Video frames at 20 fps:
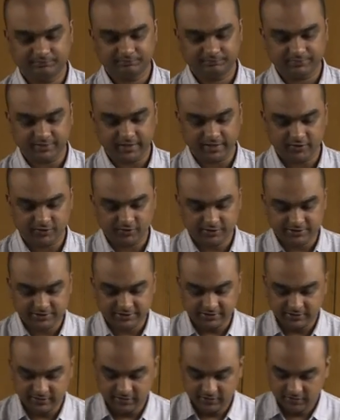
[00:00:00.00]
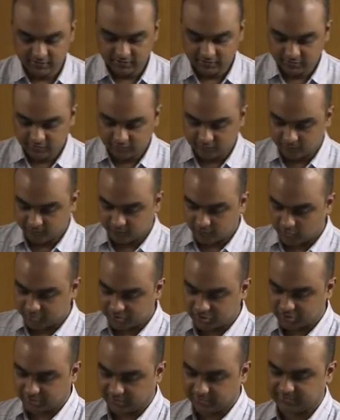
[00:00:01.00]
Priority
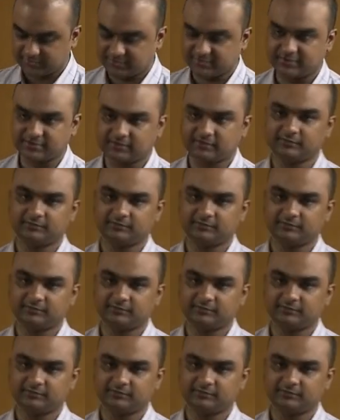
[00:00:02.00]
watch list.